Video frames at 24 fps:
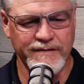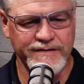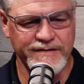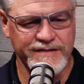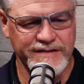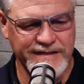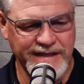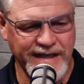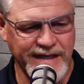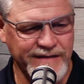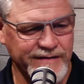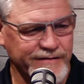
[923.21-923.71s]

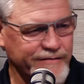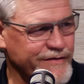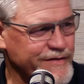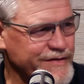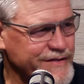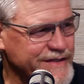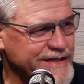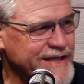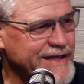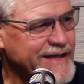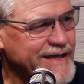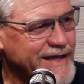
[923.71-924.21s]
sand of the
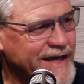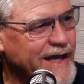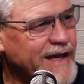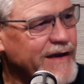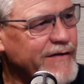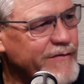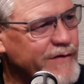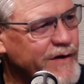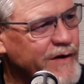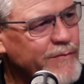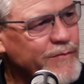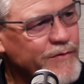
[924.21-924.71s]
sea kind
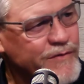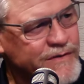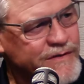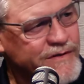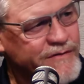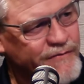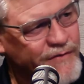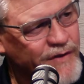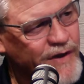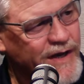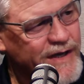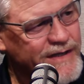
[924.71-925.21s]
of numbers of
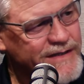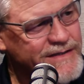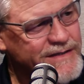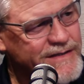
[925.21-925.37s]
thoughts.